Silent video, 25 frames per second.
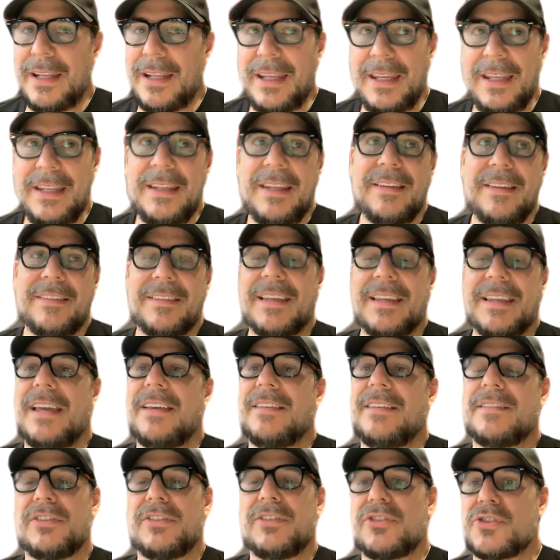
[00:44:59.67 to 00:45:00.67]
In this
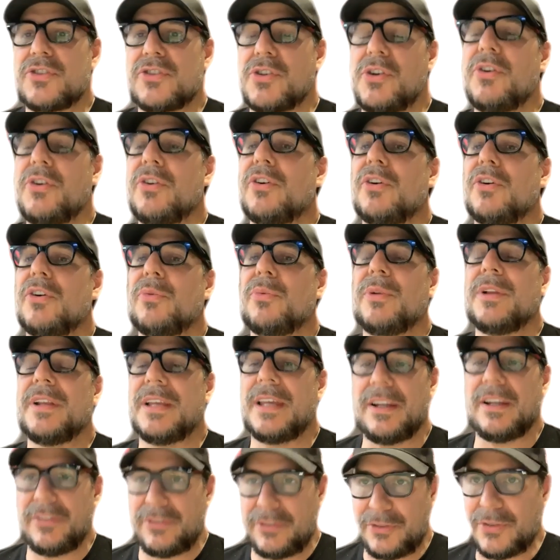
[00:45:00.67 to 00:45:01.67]
case, the stronger will
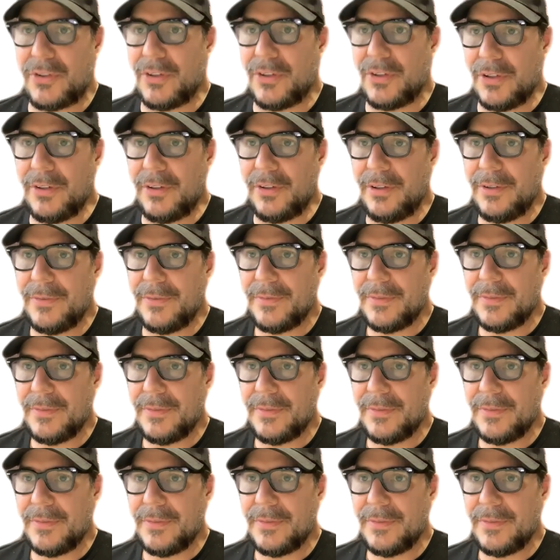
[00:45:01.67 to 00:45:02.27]
get stronger,